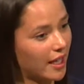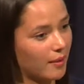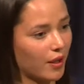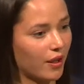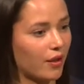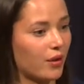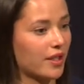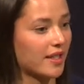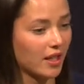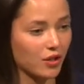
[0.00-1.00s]
labor
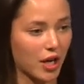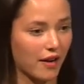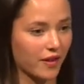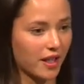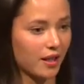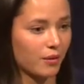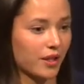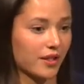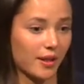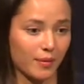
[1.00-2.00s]
or sex trafficking, where
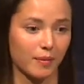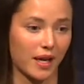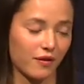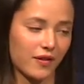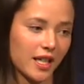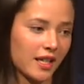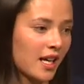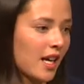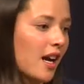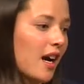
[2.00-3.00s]
there's somebody benefiting,
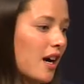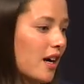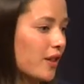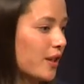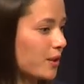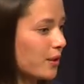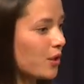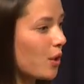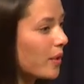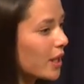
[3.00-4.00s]
there's
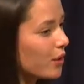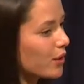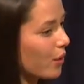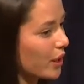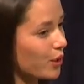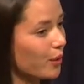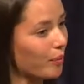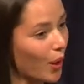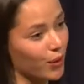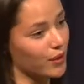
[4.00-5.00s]
nobody who's going to
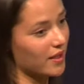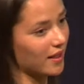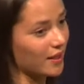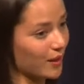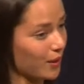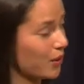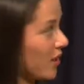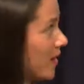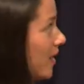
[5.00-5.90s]
oppose a solution to